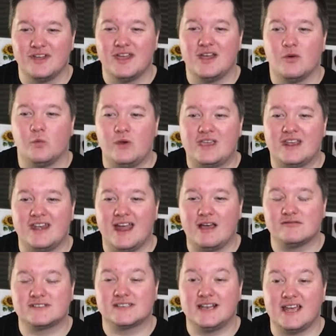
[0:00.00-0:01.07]
We can now
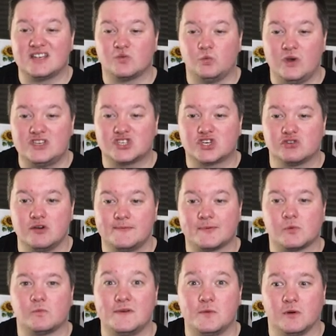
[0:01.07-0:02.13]
select which group
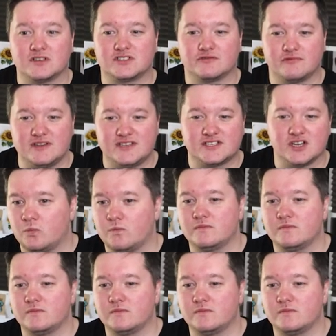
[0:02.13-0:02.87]
we want to restock.